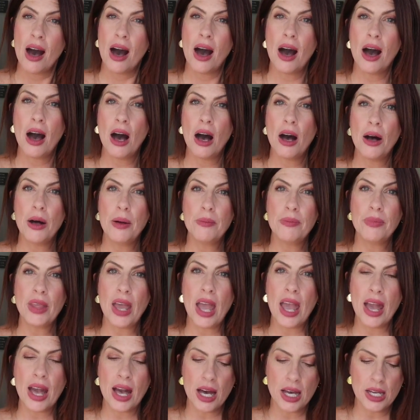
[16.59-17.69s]

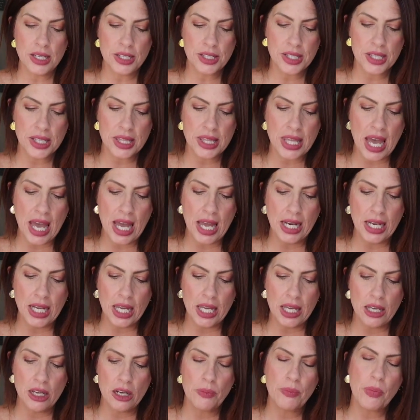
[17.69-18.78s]
And then
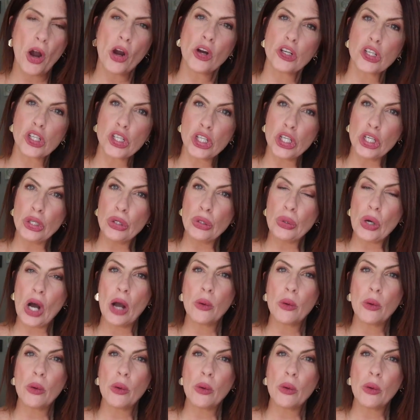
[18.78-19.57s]
in part two,